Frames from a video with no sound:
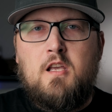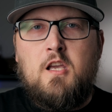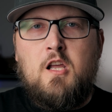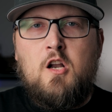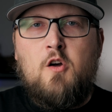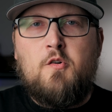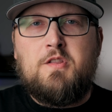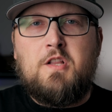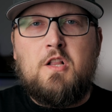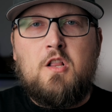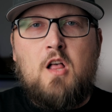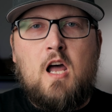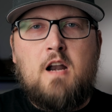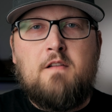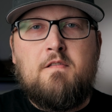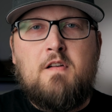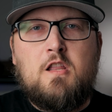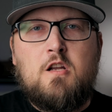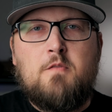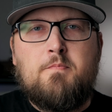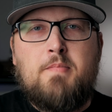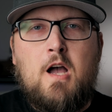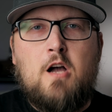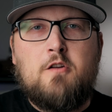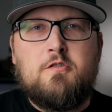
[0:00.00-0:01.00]
You know, with a lot of
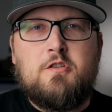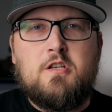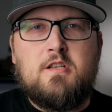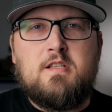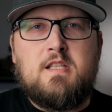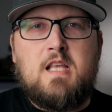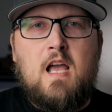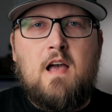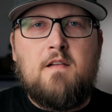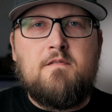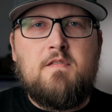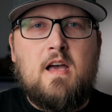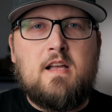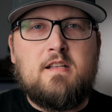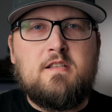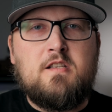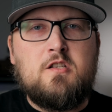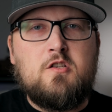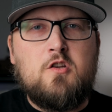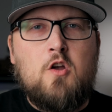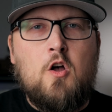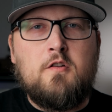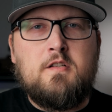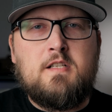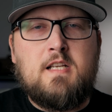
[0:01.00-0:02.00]
other pouches, they have that
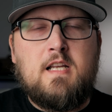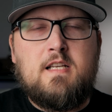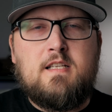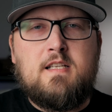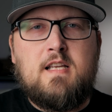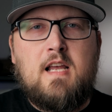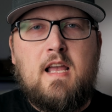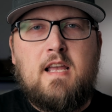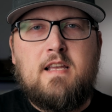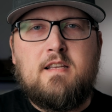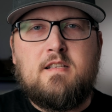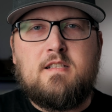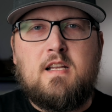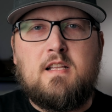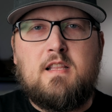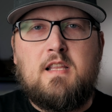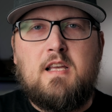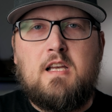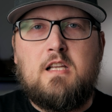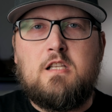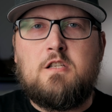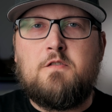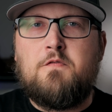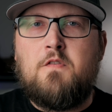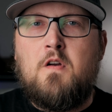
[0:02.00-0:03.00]
salty taste. I
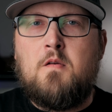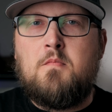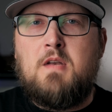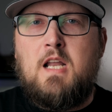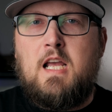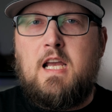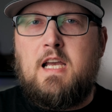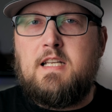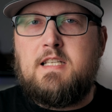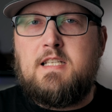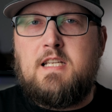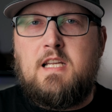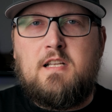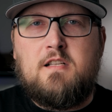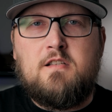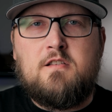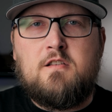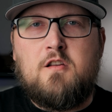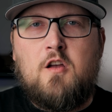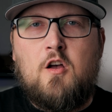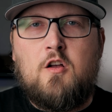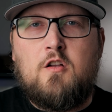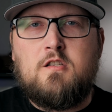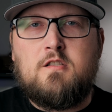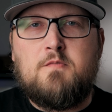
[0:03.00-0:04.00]
think it's from nicotine
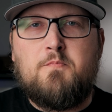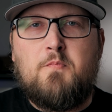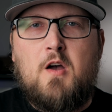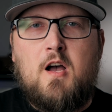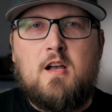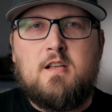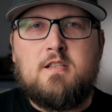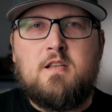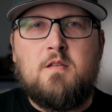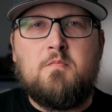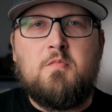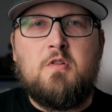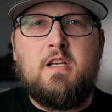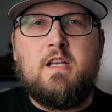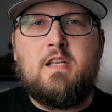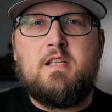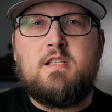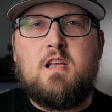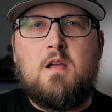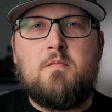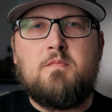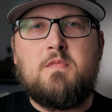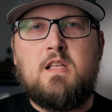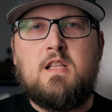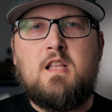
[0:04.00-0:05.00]
salts, possibly
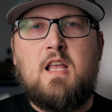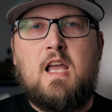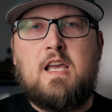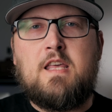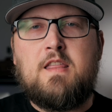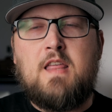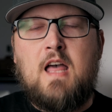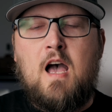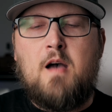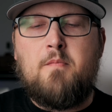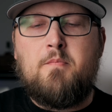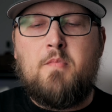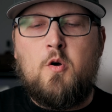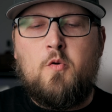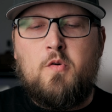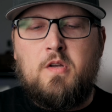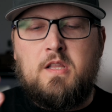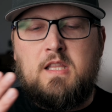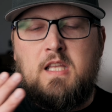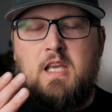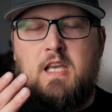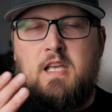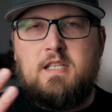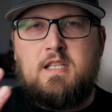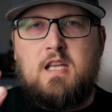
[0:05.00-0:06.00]
something like that. But
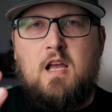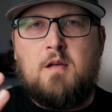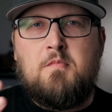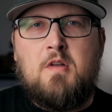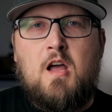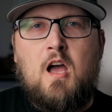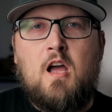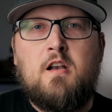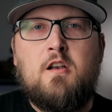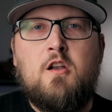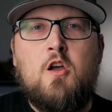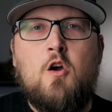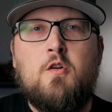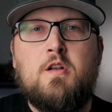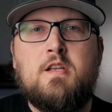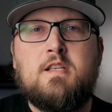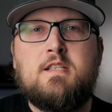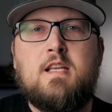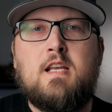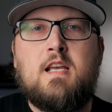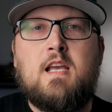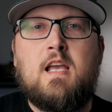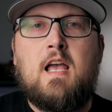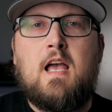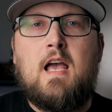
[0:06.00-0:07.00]
with these, I'm not
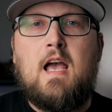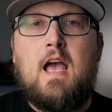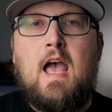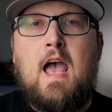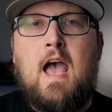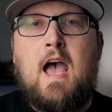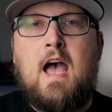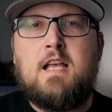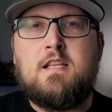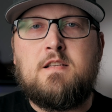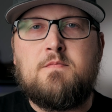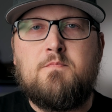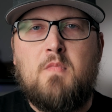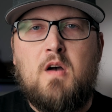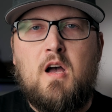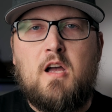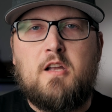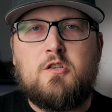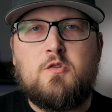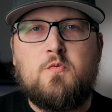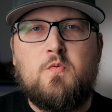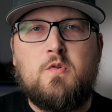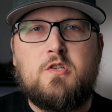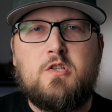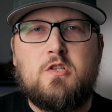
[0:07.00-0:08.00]
noticing it as
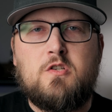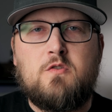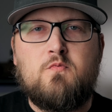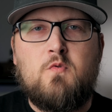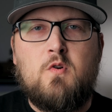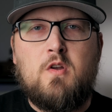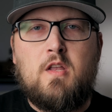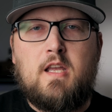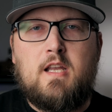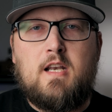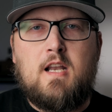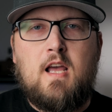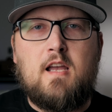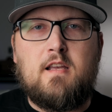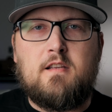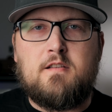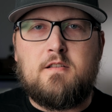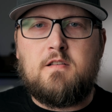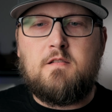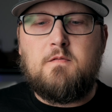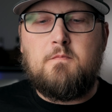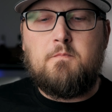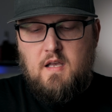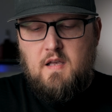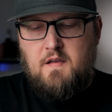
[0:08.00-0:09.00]
much, which is really
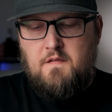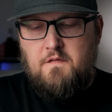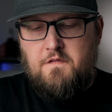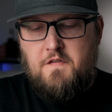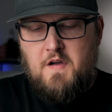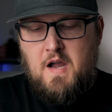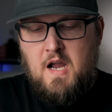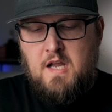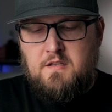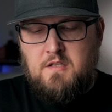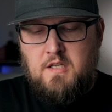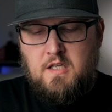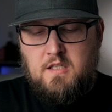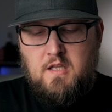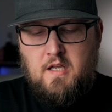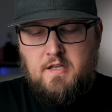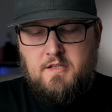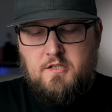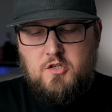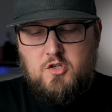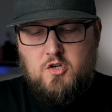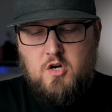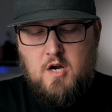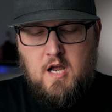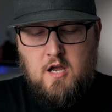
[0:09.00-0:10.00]
nice. And finally,
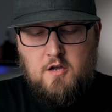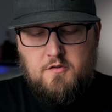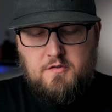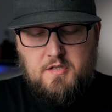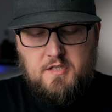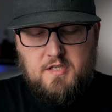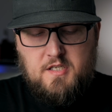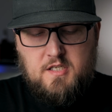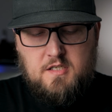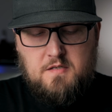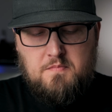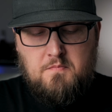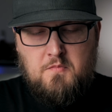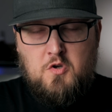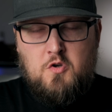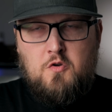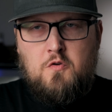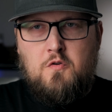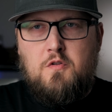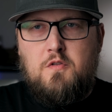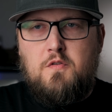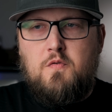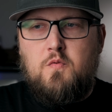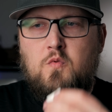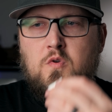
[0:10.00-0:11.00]
let's try out the
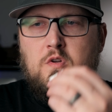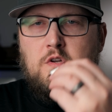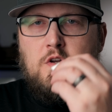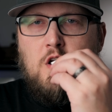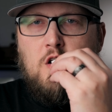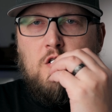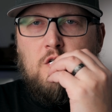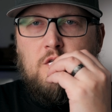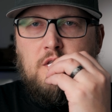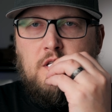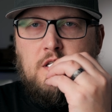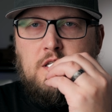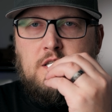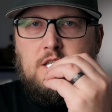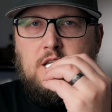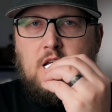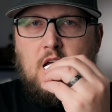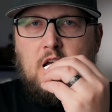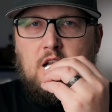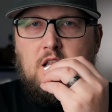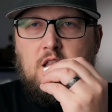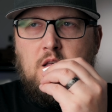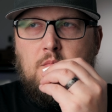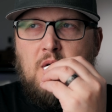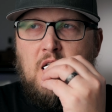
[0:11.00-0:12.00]
Smooth. We'll go this
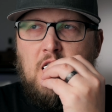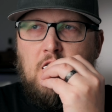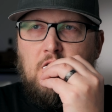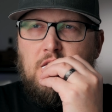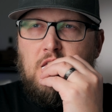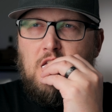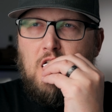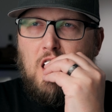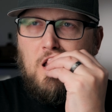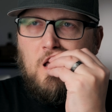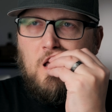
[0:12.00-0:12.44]
side of the mouth.